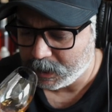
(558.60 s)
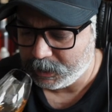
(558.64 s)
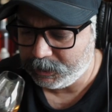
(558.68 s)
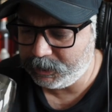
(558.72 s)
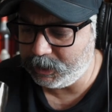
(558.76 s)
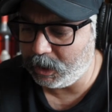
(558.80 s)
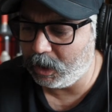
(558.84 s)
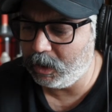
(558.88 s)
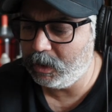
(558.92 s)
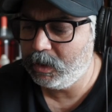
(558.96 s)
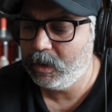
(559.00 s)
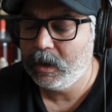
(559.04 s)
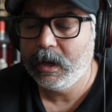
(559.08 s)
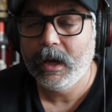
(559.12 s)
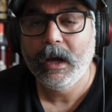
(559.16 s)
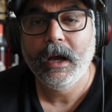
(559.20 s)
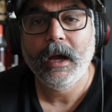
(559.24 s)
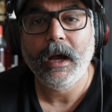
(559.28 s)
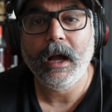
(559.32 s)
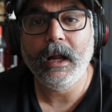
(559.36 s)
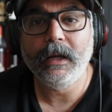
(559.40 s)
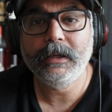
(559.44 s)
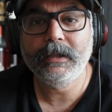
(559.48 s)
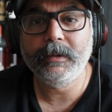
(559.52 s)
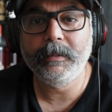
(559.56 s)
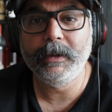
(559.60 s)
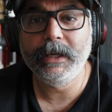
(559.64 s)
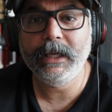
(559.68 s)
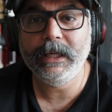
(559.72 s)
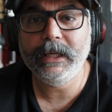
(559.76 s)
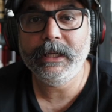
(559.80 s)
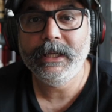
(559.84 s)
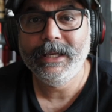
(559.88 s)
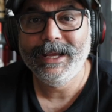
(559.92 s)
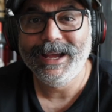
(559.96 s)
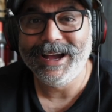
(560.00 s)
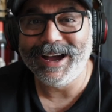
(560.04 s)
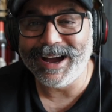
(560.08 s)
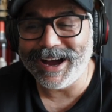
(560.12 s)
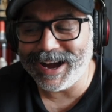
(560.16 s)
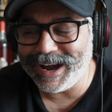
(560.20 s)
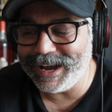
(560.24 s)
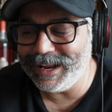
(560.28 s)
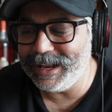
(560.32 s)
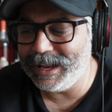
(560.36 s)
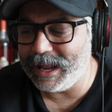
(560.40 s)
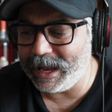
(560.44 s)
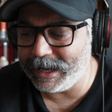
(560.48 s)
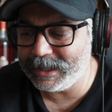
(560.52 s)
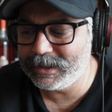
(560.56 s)
So ultimately,
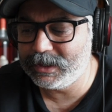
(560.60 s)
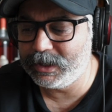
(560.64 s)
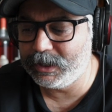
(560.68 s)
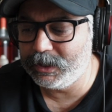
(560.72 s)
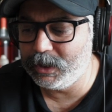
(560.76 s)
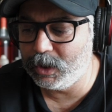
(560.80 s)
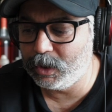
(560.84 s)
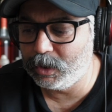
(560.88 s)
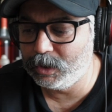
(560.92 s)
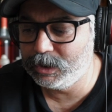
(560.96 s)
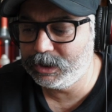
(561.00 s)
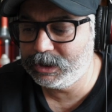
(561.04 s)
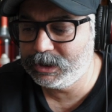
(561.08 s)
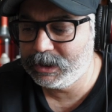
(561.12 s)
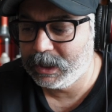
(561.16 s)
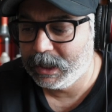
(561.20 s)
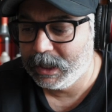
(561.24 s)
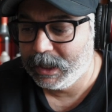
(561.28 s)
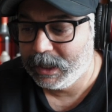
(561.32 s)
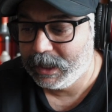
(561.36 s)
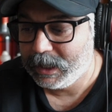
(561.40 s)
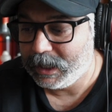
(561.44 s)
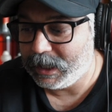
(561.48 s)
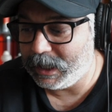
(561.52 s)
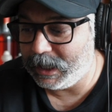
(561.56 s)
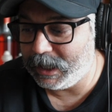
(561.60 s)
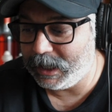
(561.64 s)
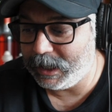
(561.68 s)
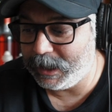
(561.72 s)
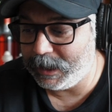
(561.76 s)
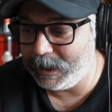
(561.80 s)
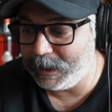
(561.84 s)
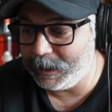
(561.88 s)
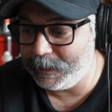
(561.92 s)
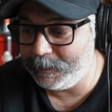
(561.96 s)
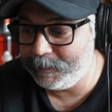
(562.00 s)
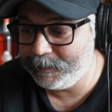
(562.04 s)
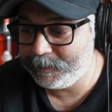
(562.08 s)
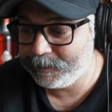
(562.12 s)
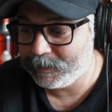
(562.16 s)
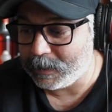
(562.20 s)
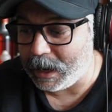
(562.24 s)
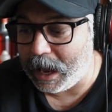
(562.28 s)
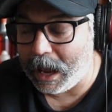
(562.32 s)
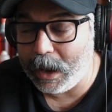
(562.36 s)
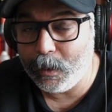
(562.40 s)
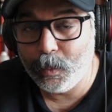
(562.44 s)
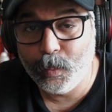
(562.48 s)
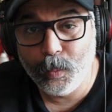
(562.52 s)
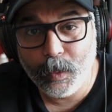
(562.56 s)
I like the nose. Um,
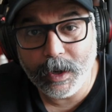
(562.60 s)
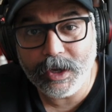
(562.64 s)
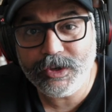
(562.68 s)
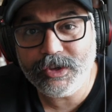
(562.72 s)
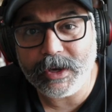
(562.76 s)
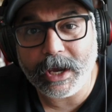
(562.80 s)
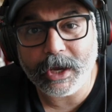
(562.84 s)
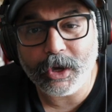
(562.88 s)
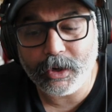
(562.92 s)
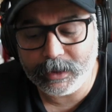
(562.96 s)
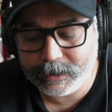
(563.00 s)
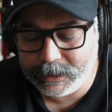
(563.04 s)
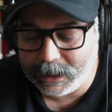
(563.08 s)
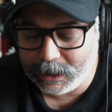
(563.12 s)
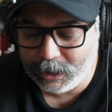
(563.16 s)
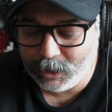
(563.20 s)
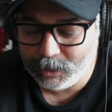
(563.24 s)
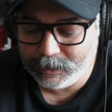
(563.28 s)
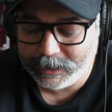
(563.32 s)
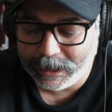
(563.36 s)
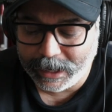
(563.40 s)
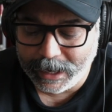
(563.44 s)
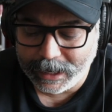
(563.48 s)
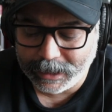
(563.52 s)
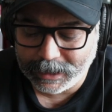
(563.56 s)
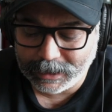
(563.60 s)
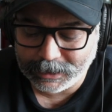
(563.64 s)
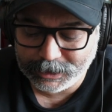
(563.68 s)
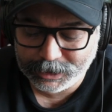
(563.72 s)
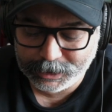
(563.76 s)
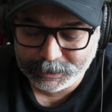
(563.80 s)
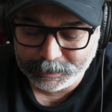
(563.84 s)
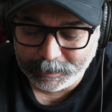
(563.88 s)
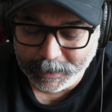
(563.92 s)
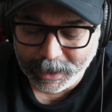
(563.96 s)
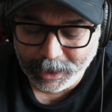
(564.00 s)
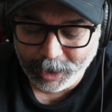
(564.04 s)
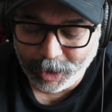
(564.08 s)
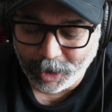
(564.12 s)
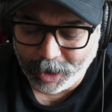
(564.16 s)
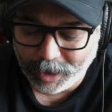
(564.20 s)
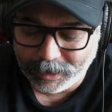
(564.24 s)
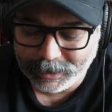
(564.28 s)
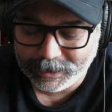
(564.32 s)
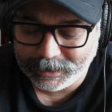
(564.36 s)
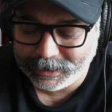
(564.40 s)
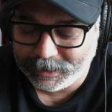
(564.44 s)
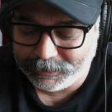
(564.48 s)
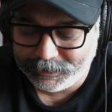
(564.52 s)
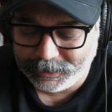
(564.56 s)
I wish I could tell you that I can smell
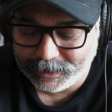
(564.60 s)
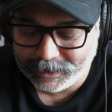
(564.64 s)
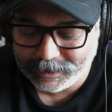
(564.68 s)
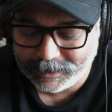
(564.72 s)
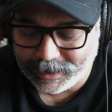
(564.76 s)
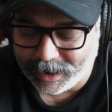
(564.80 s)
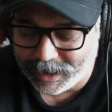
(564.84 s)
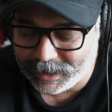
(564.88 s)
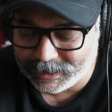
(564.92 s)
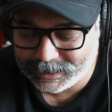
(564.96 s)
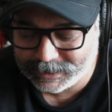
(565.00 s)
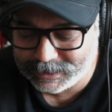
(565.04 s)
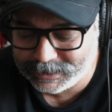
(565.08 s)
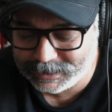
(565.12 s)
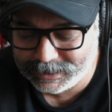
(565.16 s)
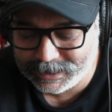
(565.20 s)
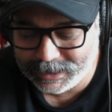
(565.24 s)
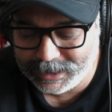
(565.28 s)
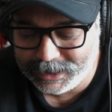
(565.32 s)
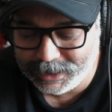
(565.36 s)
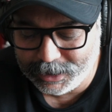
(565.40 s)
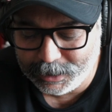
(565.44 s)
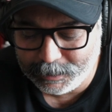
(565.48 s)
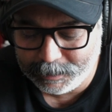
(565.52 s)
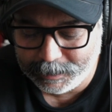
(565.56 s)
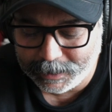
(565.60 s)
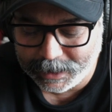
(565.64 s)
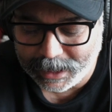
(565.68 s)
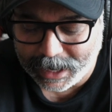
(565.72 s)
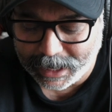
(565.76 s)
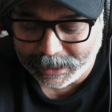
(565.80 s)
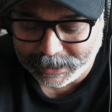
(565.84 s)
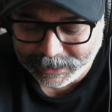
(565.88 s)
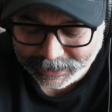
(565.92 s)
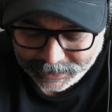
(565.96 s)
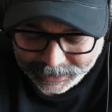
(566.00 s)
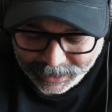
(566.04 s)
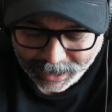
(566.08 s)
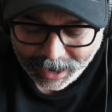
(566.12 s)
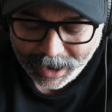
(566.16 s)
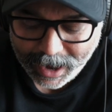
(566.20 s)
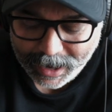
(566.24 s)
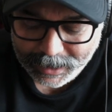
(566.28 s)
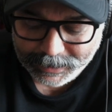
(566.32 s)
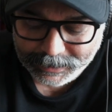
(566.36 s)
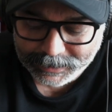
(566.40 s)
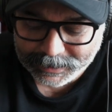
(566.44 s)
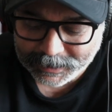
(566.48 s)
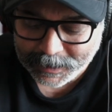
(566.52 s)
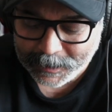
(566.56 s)
all the different casks in here, but I
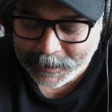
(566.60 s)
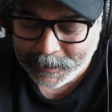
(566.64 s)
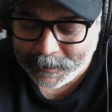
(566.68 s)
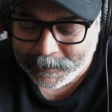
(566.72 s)
can't.